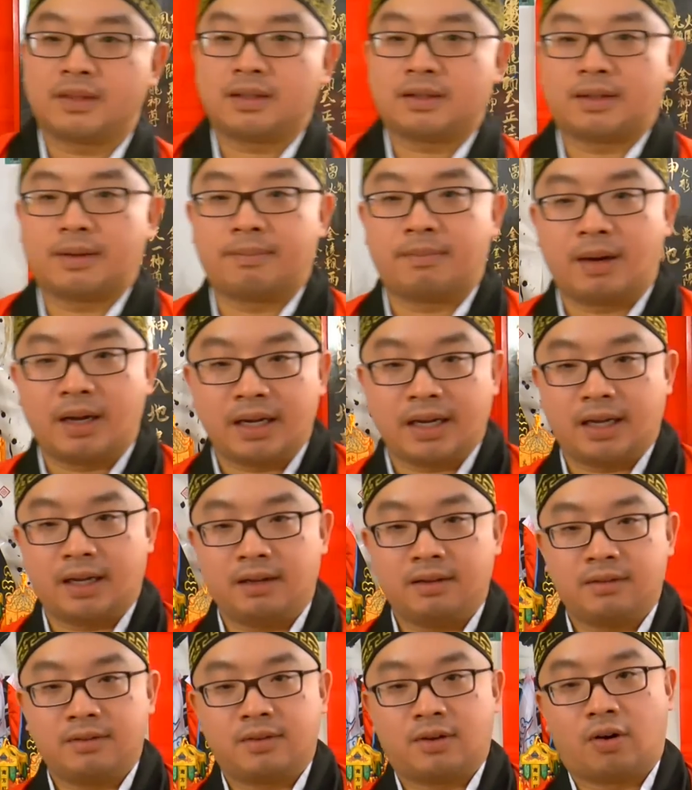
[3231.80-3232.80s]
The
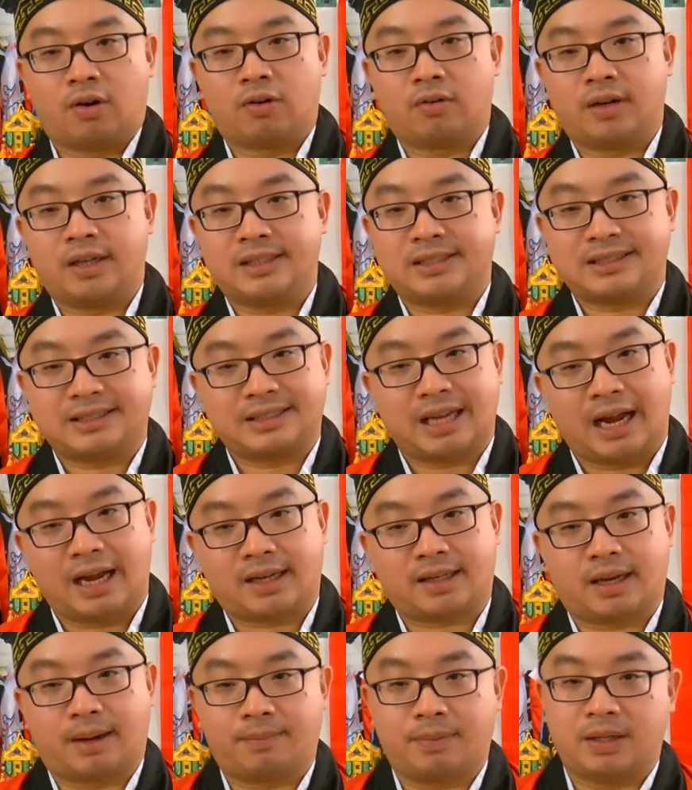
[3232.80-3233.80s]
money only
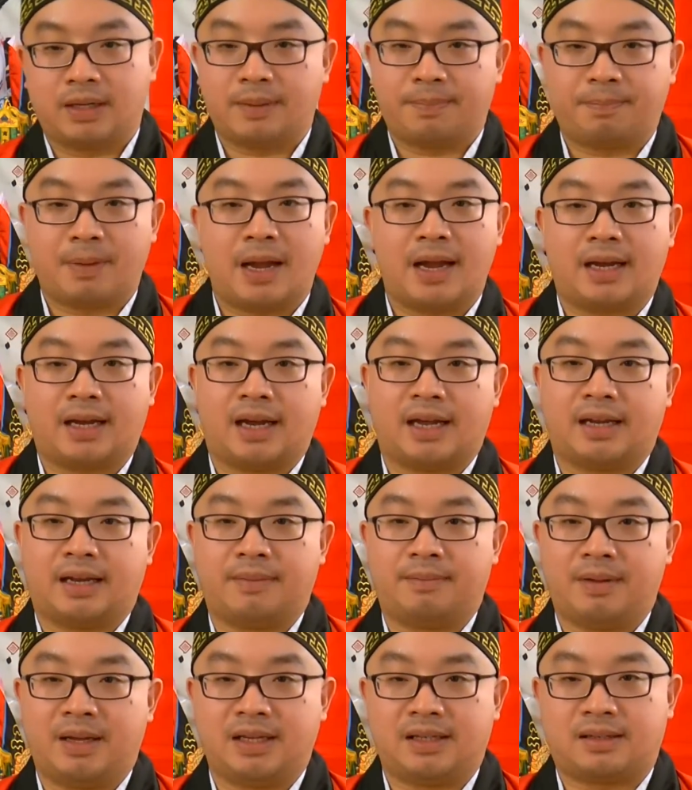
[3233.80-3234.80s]
stacked up in the bank, and
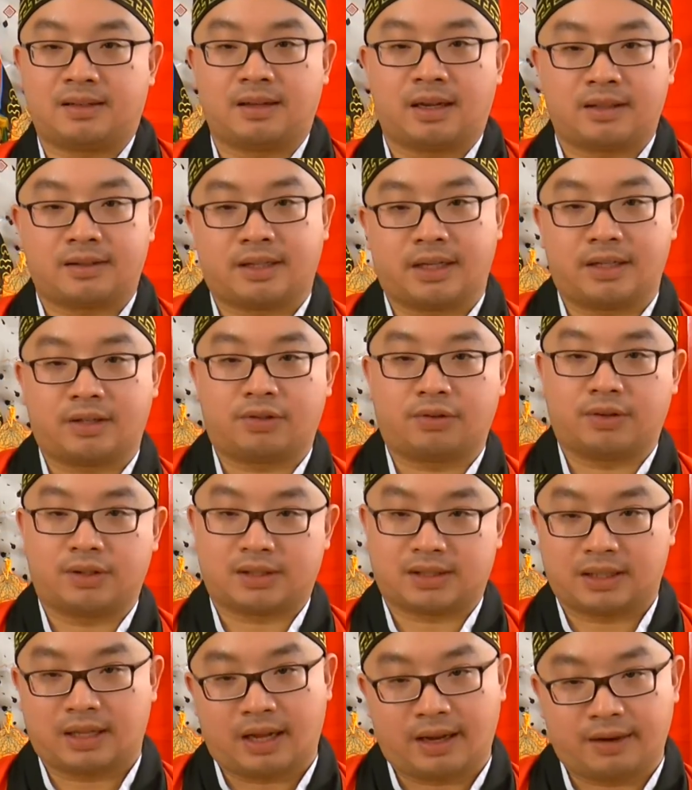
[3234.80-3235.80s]
it means nothing to
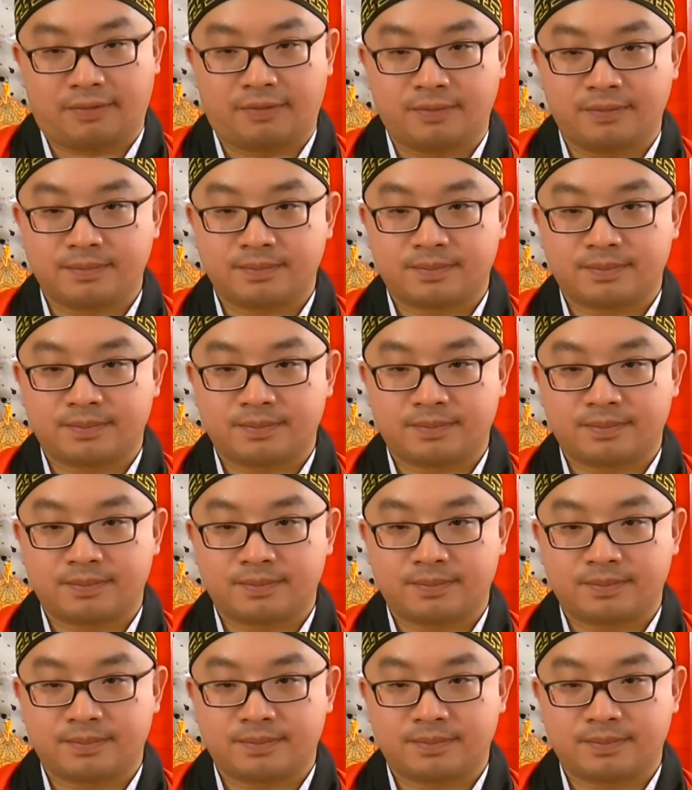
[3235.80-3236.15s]
his life.